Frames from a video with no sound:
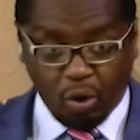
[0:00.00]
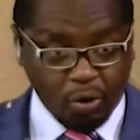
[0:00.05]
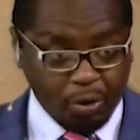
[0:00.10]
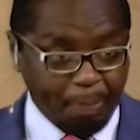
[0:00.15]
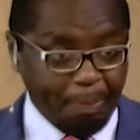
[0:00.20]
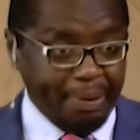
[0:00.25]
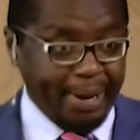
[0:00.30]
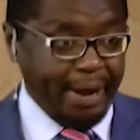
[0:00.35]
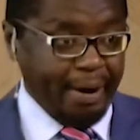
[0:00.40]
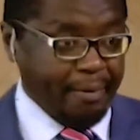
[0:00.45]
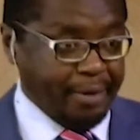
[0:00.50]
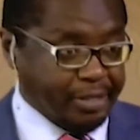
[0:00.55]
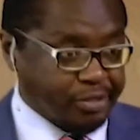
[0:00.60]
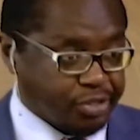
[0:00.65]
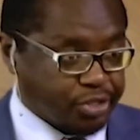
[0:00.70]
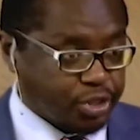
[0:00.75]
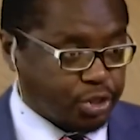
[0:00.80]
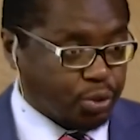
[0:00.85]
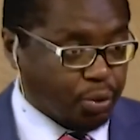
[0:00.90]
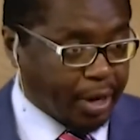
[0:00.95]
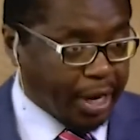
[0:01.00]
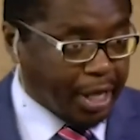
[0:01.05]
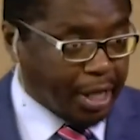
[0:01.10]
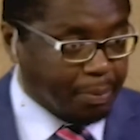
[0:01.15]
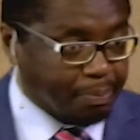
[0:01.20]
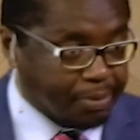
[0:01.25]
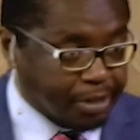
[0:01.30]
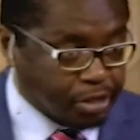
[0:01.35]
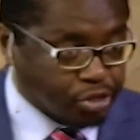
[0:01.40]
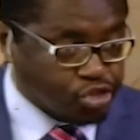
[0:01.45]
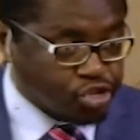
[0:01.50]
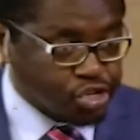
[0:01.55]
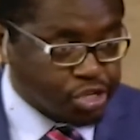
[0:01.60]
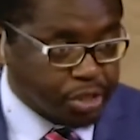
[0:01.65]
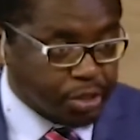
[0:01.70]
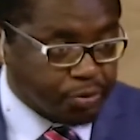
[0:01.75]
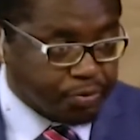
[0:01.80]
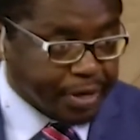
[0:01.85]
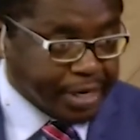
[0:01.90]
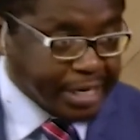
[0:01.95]
on parents to help their
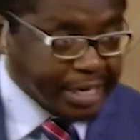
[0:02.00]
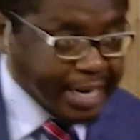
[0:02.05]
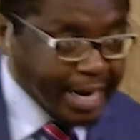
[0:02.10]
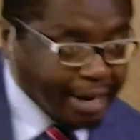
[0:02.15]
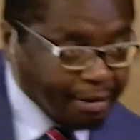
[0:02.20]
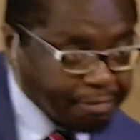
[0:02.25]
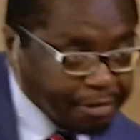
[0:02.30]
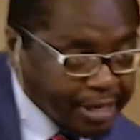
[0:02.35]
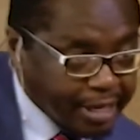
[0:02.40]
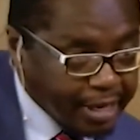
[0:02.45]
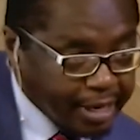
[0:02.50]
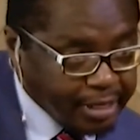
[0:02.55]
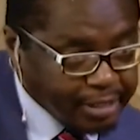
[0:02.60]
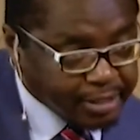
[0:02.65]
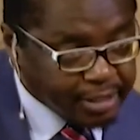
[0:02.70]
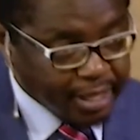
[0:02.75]
children navigate